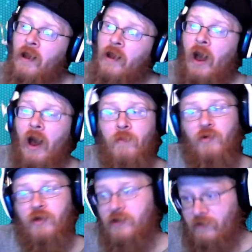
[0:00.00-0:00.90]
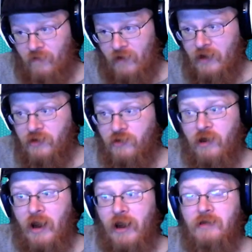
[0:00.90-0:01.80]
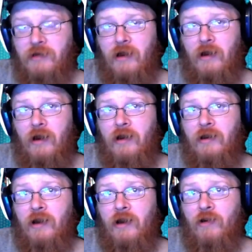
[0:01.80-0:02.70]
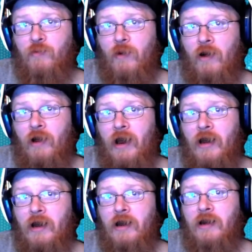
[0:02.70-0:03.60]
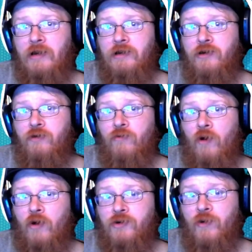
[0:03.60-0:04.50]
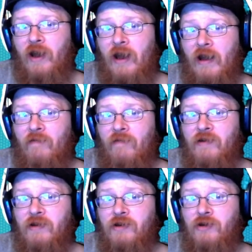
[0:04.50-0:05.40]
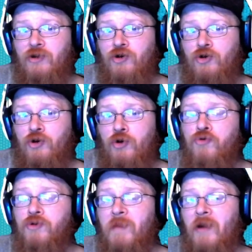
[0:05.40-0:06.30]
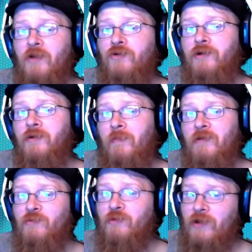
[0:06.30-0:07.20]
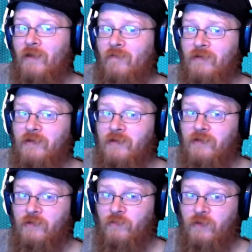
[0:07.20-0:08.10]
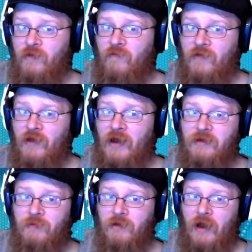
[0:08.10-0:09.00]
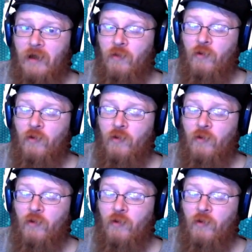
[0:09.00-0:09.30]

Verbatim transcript: Um, you'll get different kinds of grenades in there as well as you also have two specialty weapons which have even less limited ammo.